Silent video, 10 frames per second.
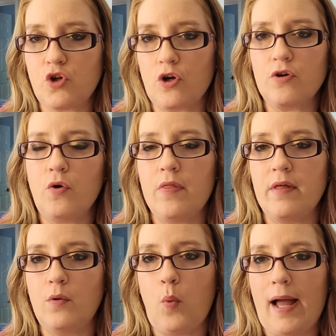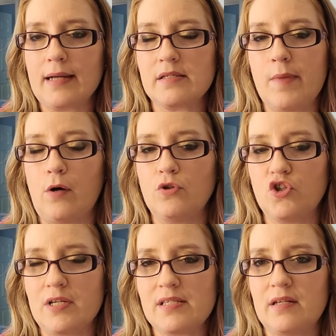turn on the wax
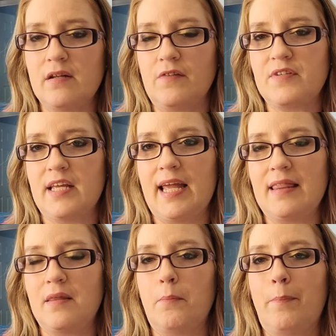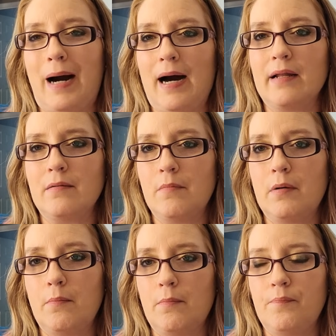melt just enough to get the
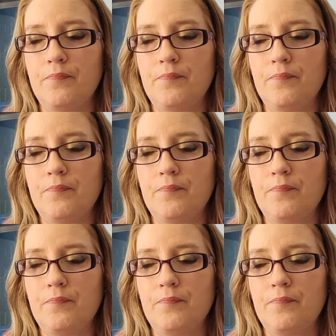bottom